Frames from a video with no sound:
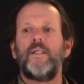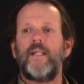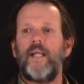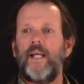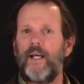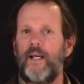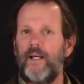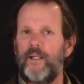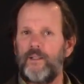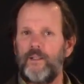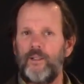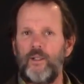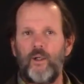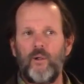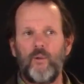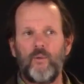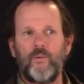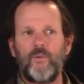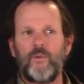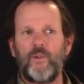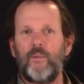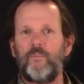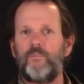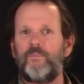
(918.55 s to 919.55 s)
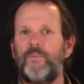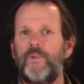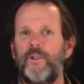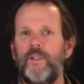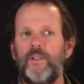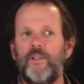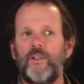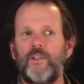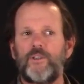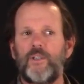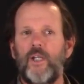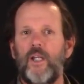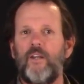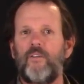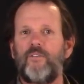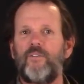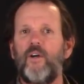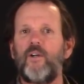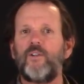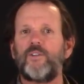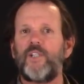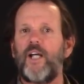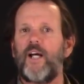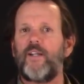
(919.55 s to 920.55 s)
and there's other
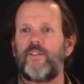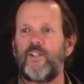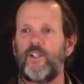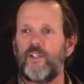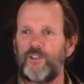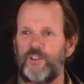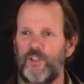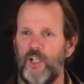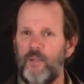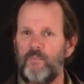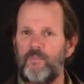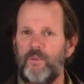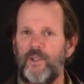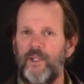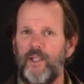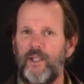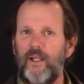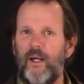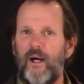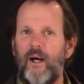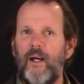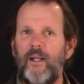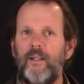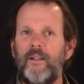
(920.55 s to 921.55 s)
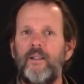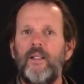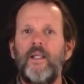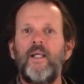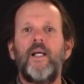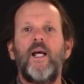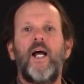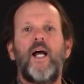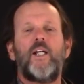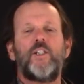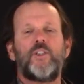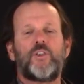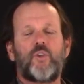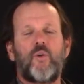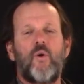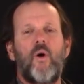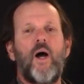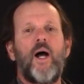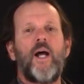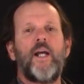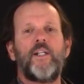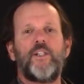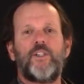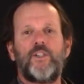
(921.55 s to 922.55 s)
folks out there jumping the gun and
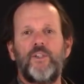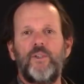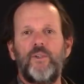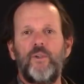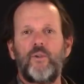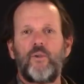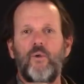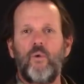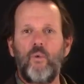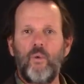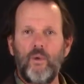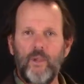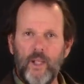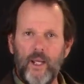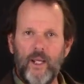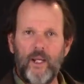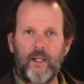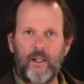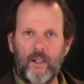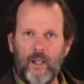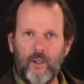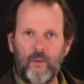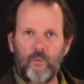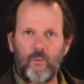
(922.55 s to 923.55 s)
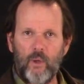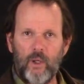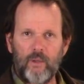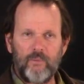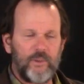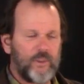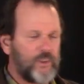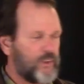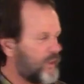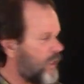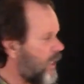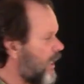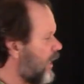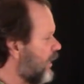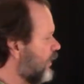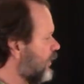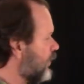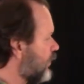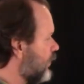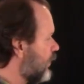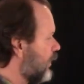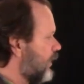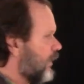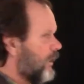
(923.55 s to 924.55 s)
trying to coronate another one of his
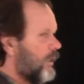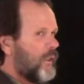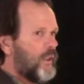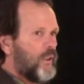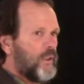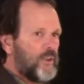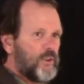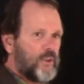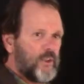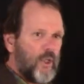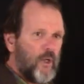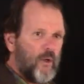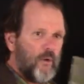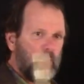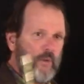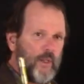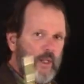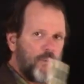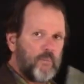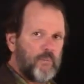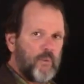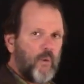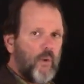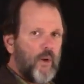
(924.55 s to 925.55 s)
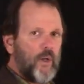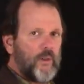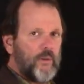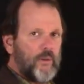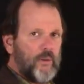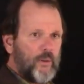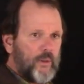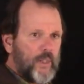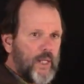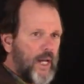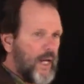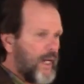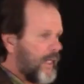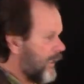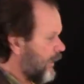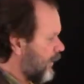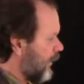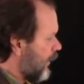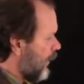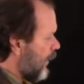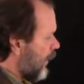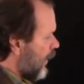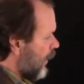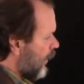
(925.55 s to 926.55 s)
sons. So important, okay,
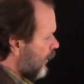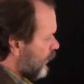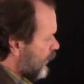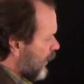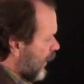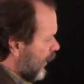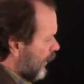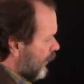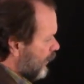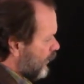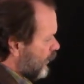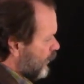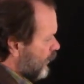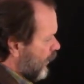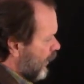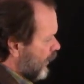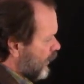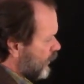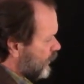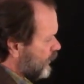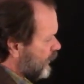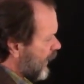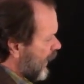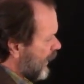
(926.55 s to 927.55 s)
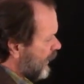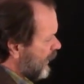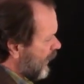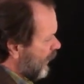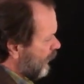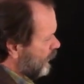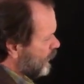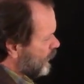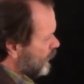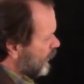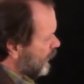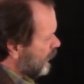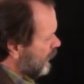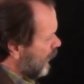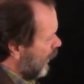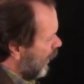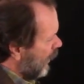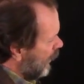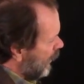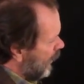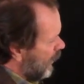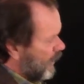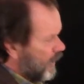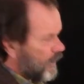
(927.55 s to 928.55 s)
that you understand that was
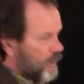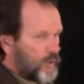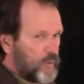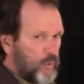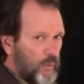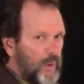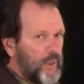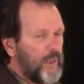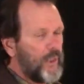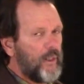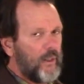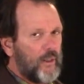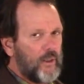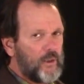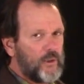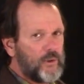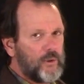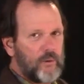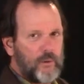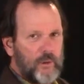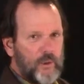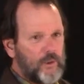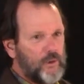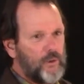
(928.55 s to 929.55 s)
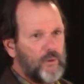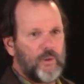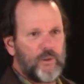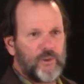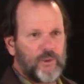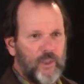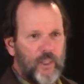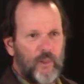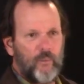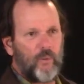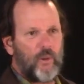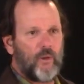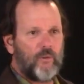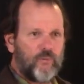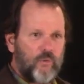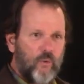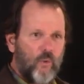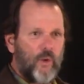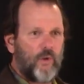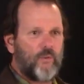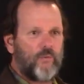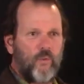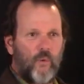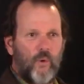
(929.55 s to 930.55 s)
not 120 years, because you would say, well,
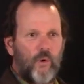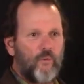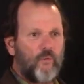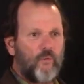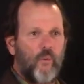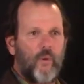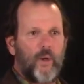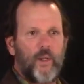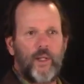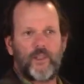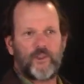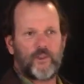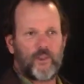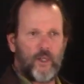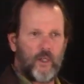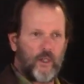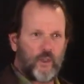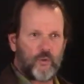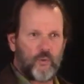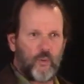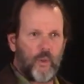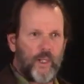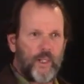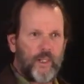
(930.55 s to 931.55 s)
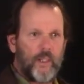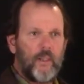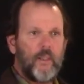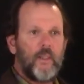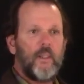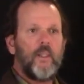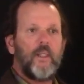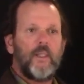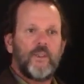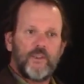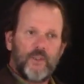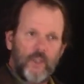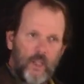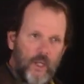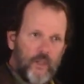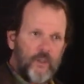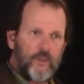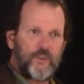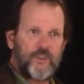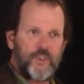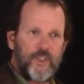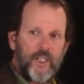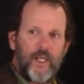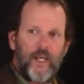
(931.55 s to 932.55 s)
40, that's 120. It's
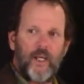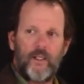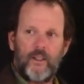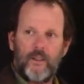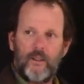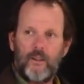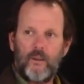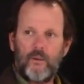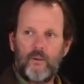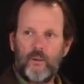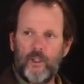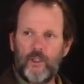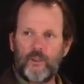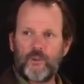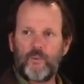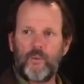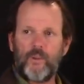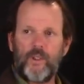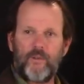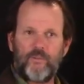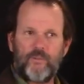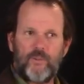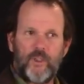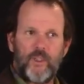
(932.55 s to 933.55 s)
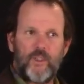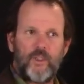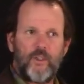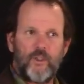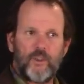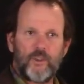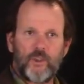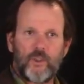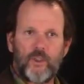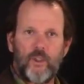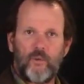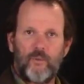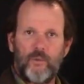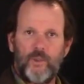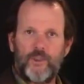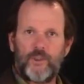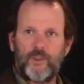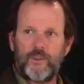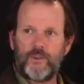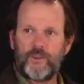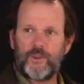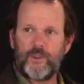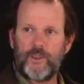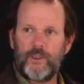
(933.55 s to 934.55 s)
110 because we give 10 years
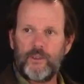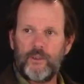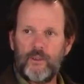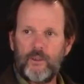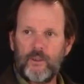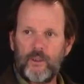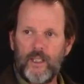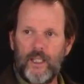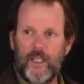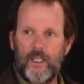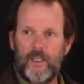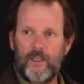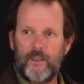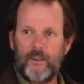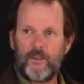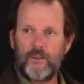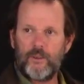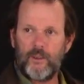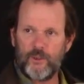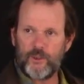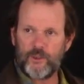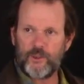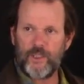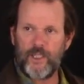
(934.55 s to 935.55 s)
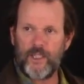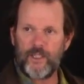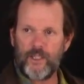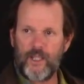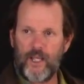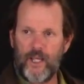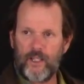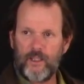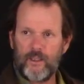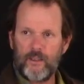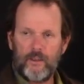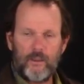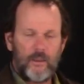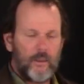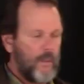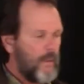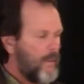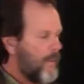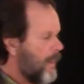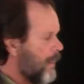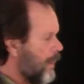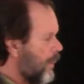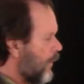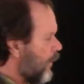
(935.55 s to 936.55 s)
co-regency, okay? You understand that?
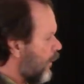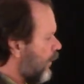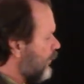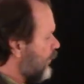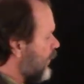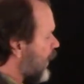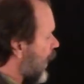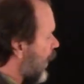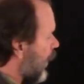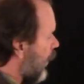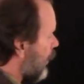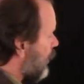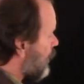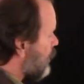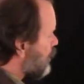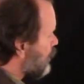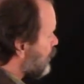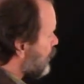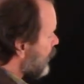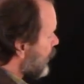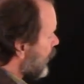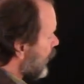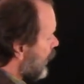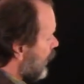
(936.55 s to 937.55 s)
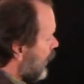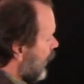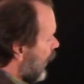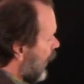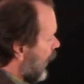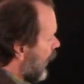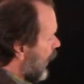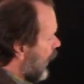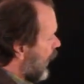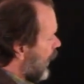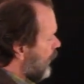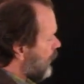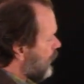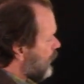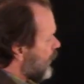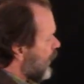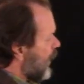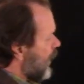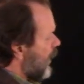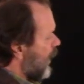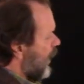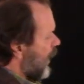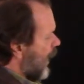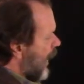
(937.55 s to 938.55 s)
Now,
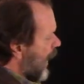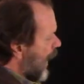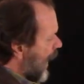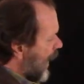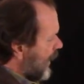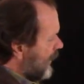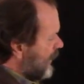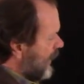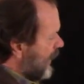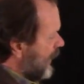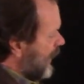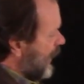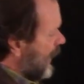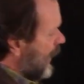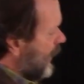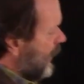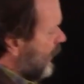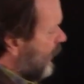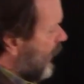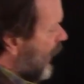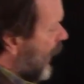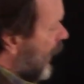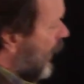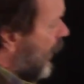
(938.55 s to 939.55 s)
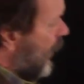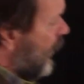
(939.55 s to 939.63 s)
at the end of that